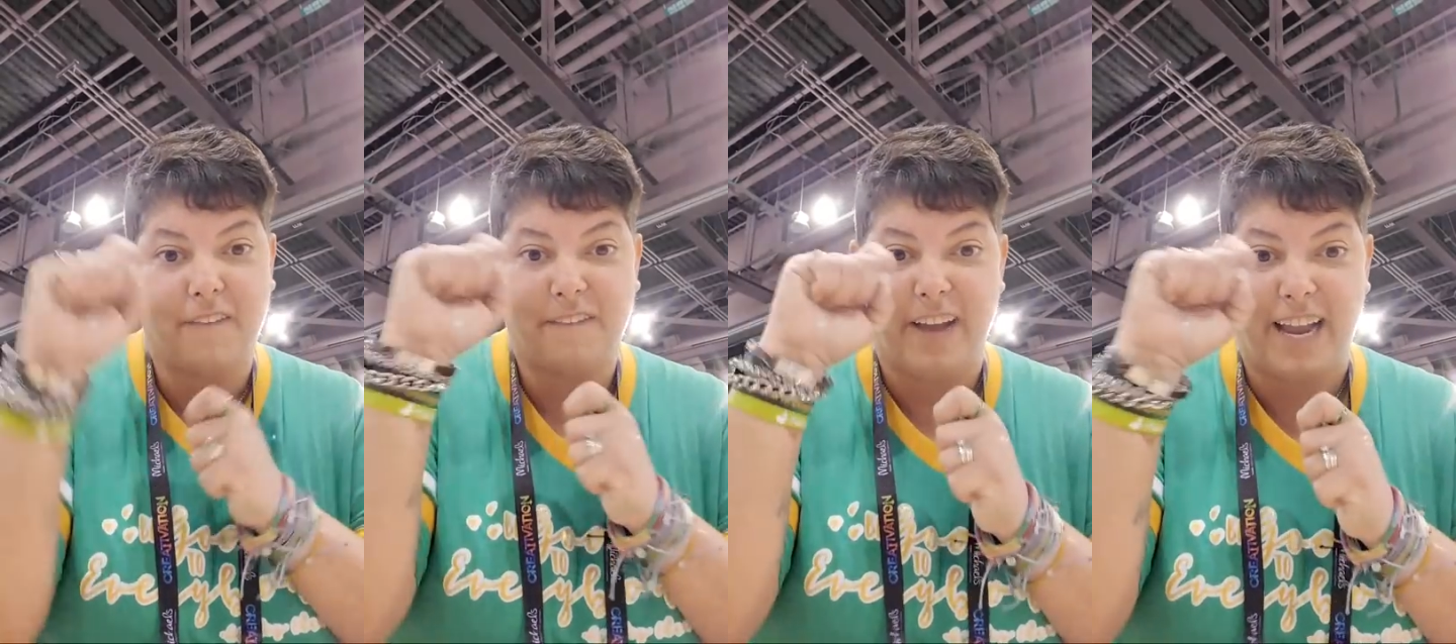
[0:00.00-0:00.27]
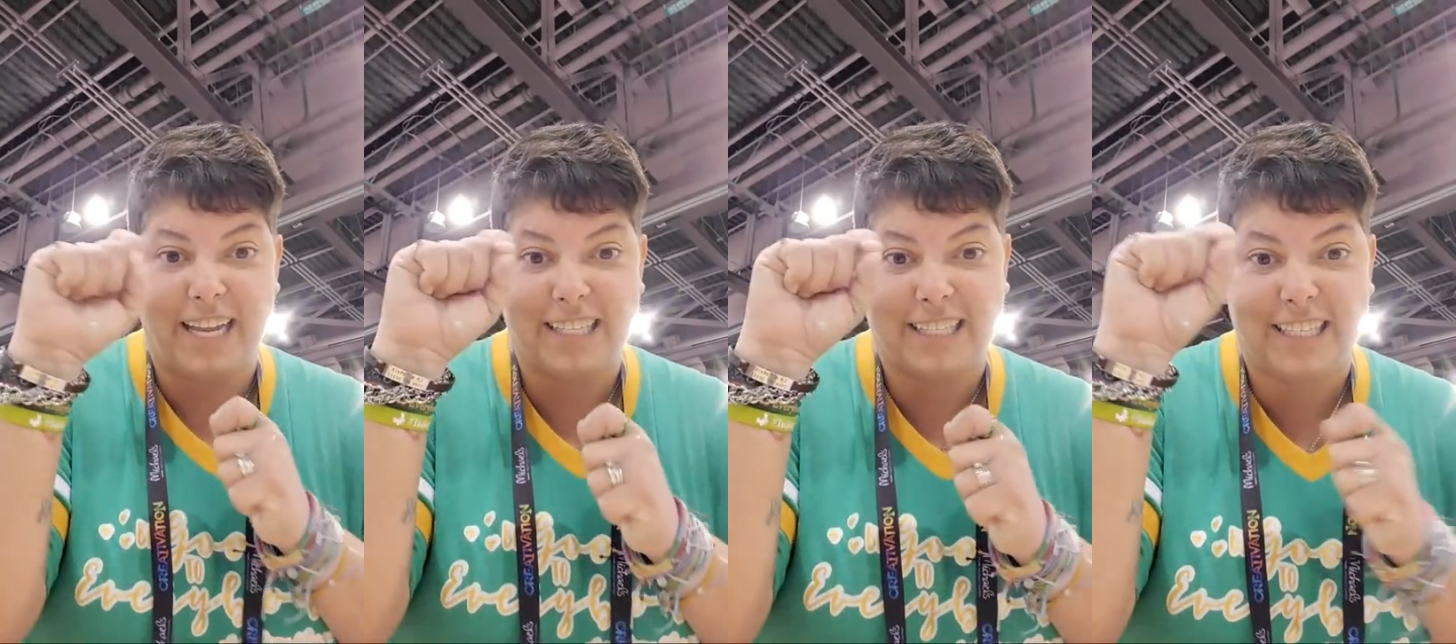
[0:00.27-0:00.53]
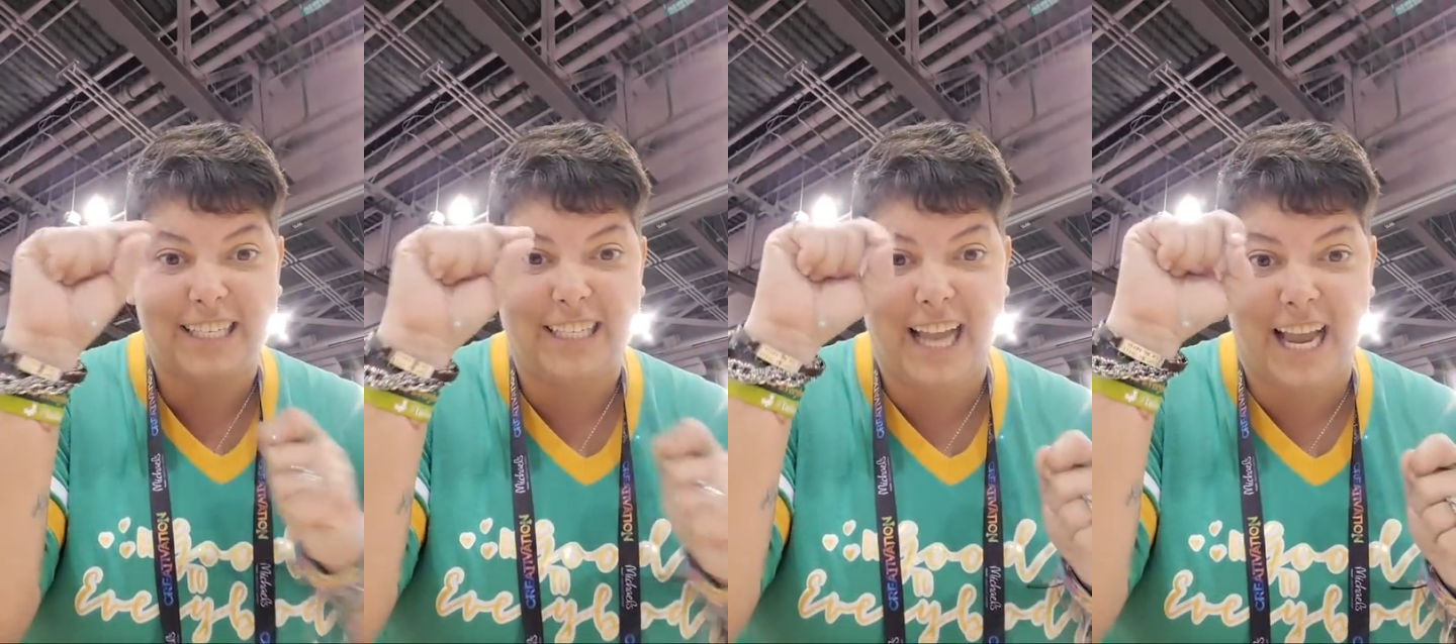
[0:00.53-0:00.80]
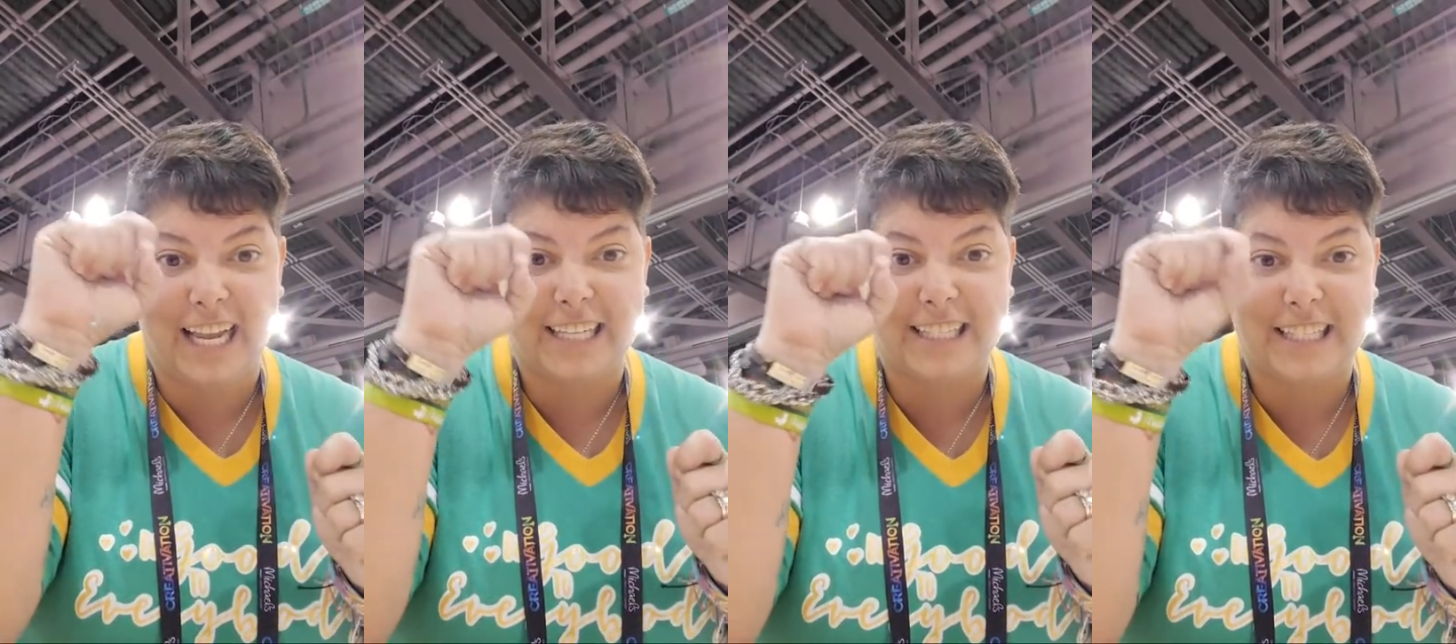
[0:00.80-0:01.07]
fancy
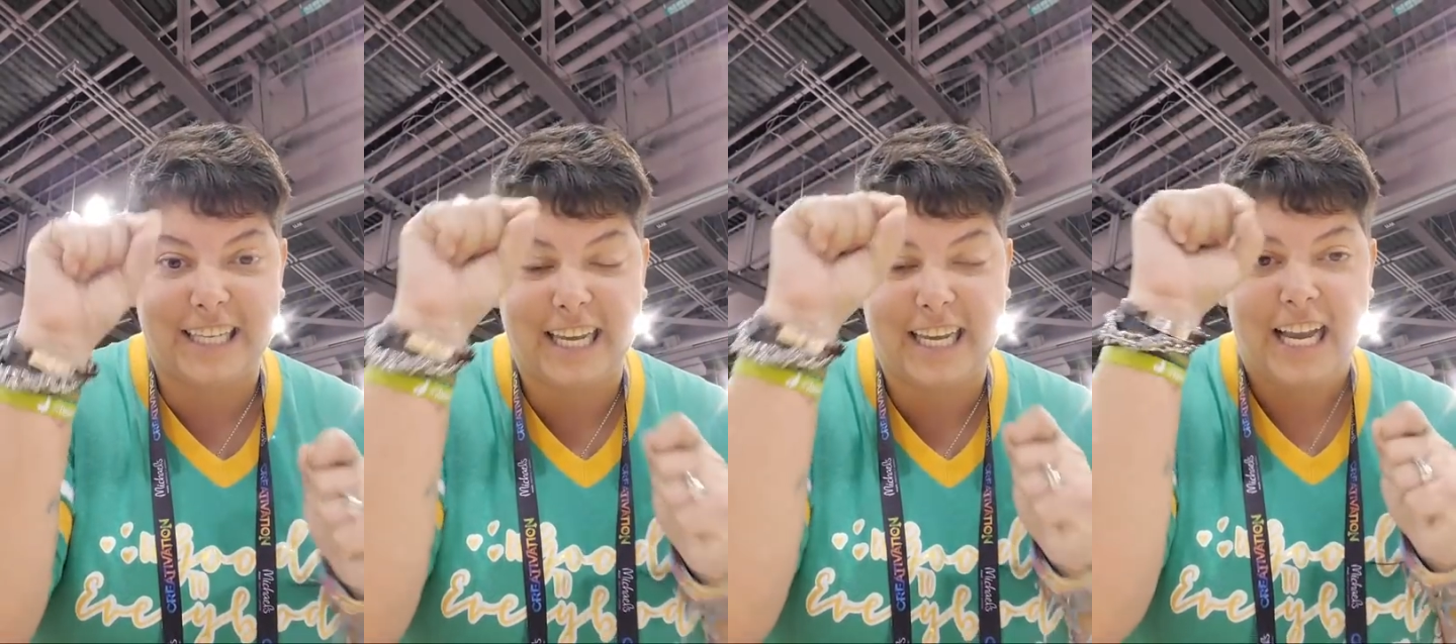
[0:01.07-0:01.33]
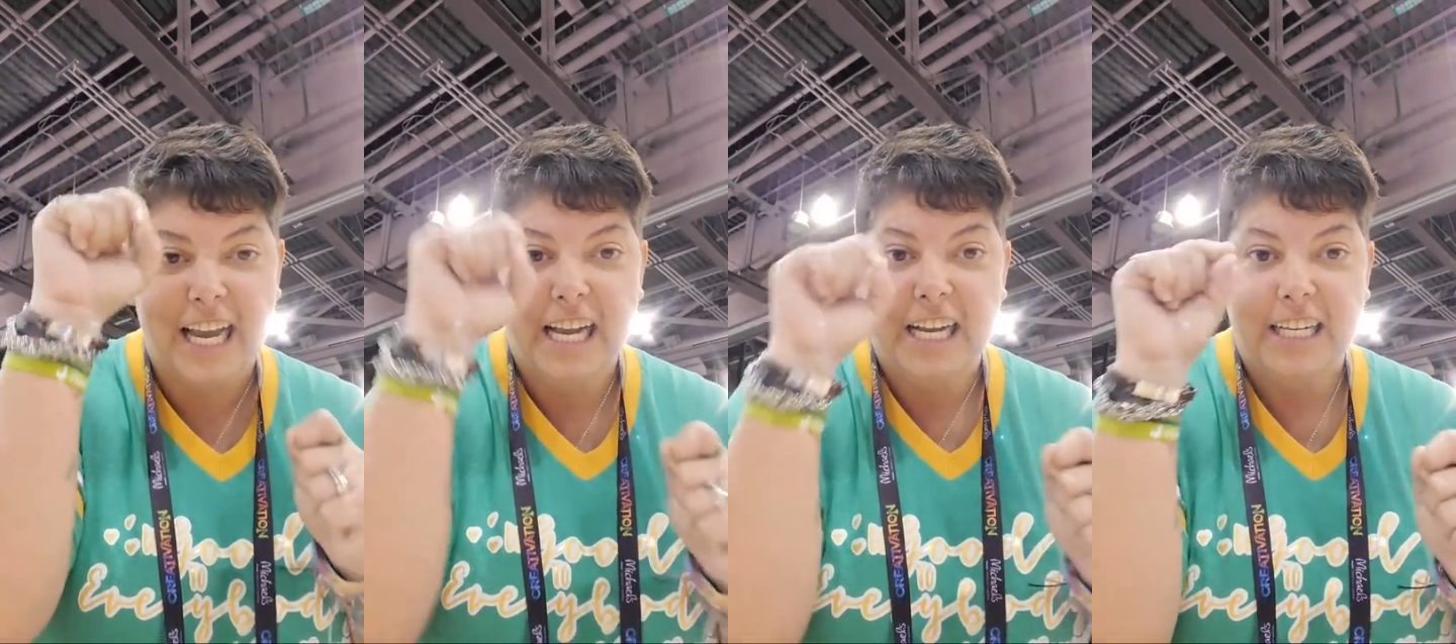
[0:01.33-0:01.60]
dancy